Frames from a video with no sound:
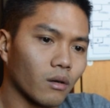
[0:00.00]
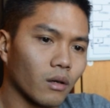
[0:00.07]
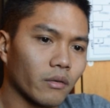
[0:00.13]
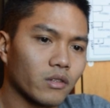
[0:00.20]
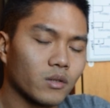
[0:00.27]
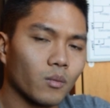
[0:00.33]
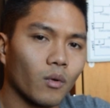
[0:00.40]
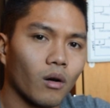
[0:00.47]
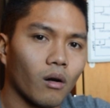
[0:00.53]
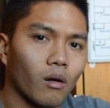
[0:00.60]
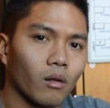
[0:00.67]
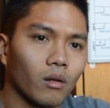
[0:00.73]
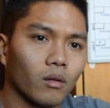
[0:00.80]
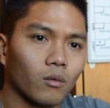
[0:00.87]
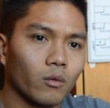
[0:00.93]
off
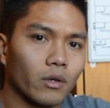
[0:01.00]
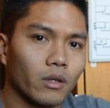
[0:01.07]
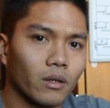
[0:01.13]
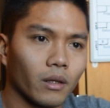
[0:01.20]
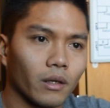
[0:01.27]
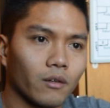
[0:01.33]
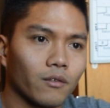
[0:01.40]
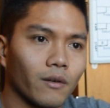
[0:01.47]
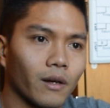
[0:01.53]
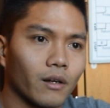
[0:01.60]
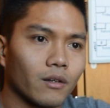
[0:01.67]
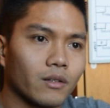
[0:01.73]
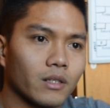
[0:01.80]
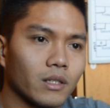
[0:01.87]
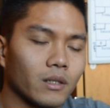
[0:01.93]
small with like
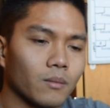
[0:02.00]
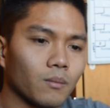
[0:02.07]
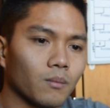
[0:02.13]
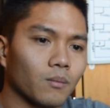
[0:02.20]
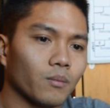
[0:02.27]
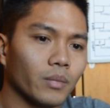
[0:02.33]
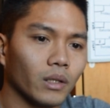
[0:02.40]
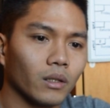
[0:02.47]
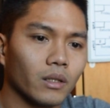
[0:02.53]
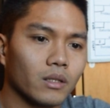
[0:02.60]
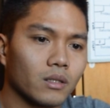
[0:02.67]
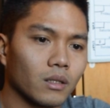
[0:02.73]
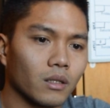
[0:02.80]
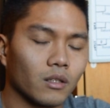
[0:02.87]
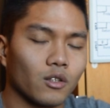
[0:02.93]
fire team
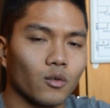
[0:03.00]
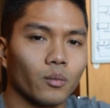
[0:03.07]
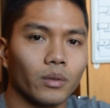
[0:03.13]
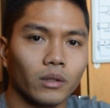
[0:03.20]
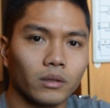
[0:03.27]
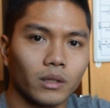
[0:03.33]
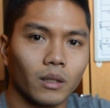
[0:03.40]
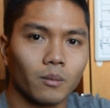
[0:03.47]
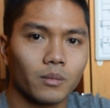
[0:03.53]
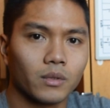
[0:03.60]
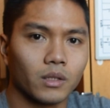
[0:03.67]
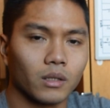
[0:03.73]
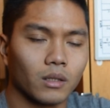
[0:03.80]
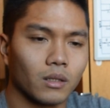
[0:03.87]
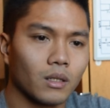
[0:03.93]
billets, and then you'll build up
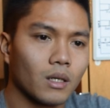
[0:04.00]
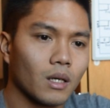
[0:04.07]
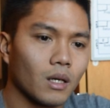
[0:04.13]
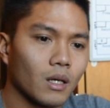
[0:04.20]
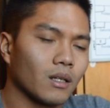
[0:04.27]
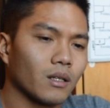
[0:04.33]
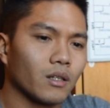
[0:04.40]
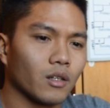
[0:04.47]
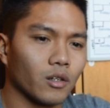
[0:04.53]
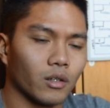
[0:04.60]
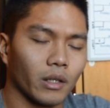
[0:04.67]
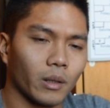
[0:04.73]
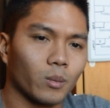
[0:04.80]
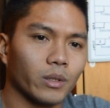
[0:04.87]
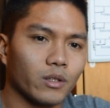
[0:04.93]
to your
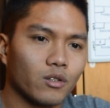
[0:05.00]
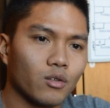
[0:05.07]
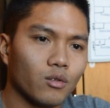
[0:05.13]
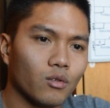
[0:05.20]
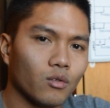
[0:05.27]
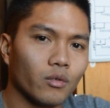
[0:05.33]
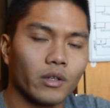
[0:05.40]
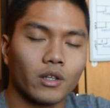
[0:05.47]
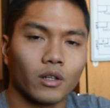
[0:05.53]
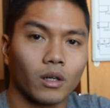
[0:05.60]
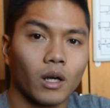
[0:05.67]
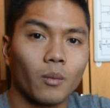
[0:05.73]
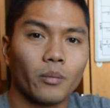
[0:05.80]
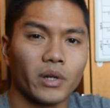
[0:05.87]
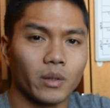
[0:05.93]
like platoon and your
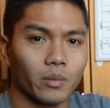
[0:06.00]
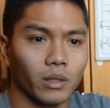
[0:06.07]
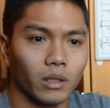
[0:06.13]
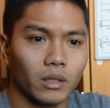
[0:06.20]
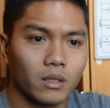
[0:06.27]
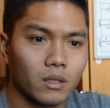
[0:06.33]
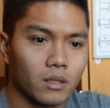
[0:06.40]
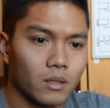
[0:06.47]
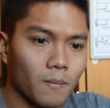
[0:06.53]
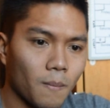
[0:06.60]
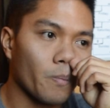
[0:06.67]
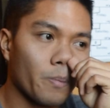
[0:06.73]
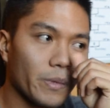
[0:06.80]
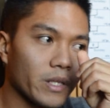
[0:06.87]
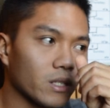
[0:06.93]
company billets.
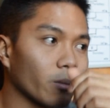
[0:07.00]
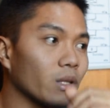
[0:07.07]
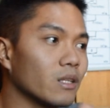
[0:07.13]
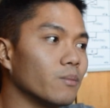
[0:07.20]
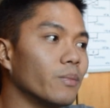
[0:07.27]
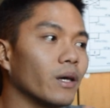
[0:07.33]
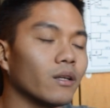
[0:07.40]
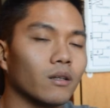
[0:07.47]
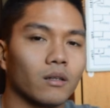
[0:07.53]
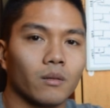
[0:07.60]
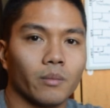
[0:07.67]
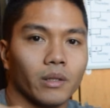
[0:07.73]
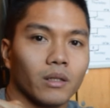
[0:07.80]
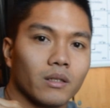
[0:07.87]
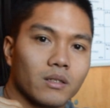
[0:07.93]
Some of the better
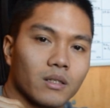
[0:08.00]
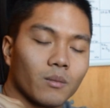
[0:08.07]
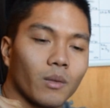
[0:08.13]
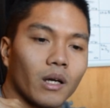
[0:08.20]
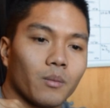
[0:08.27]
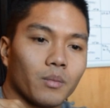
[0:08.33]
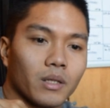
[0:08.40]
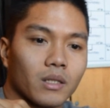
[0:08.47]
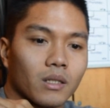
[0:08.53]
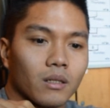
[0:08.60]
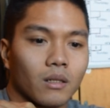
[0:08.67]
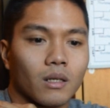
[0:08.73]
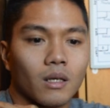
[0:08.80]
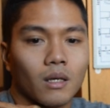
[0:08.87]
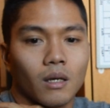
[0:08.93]
billets, in my opinion.
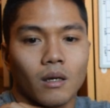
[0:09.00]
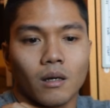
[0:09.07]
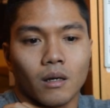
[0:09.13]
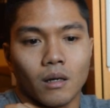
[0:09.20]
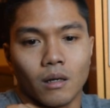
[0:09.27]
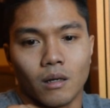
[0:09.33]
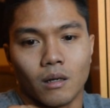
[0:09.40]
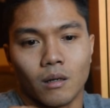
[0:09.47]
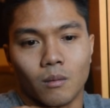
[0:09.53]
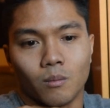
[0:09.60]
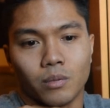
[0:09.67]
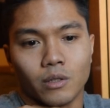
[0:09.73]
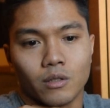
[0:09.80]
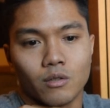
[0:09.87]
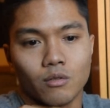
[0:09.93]

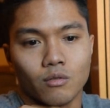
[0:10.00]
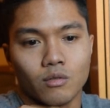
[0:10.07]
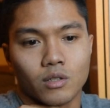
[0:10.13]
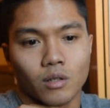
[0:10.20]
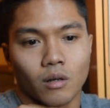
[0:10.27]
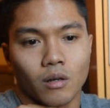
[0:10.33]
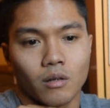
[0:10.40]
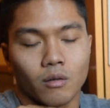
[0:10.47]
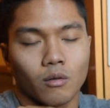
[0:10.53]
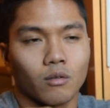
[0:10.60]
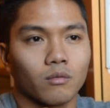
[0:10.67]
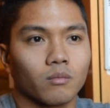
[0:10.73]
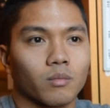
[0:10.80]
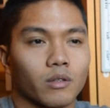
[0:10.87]
Platoon sergeant